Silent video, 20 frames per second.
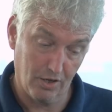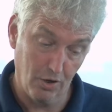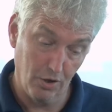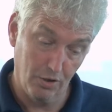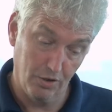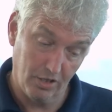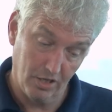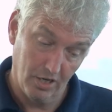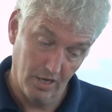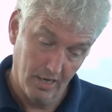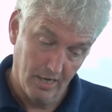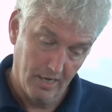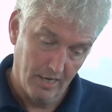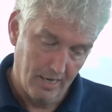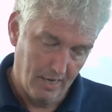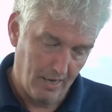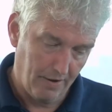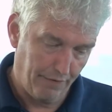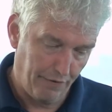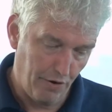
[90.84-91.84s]
good
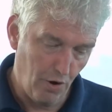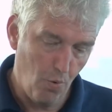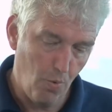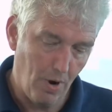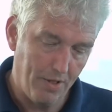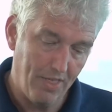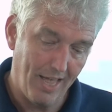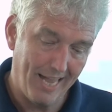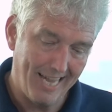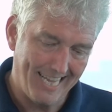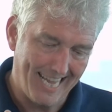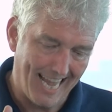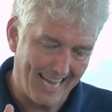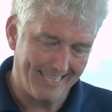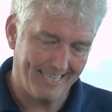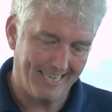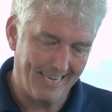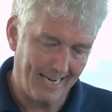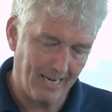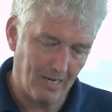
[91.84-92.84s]
view when they
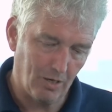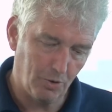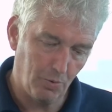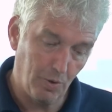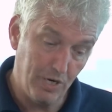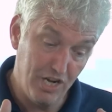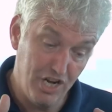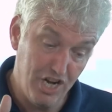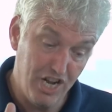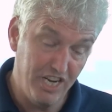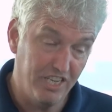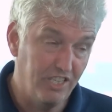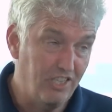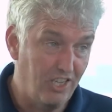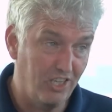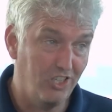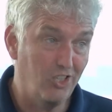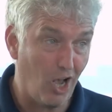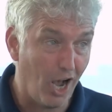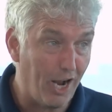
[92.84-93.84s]
get here, because we need
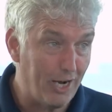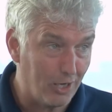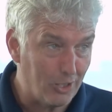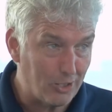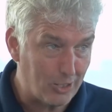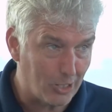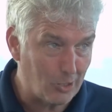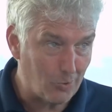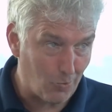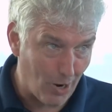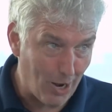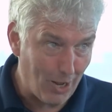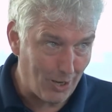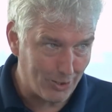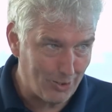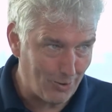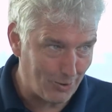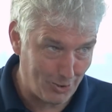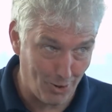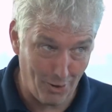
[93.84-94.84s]
designers as
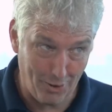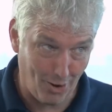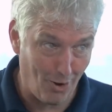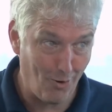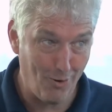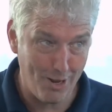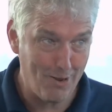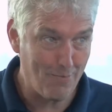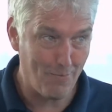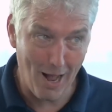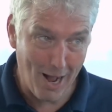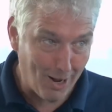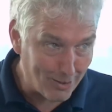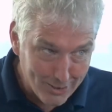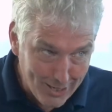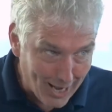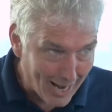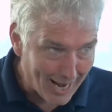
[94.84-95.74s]
well. So it's not only about,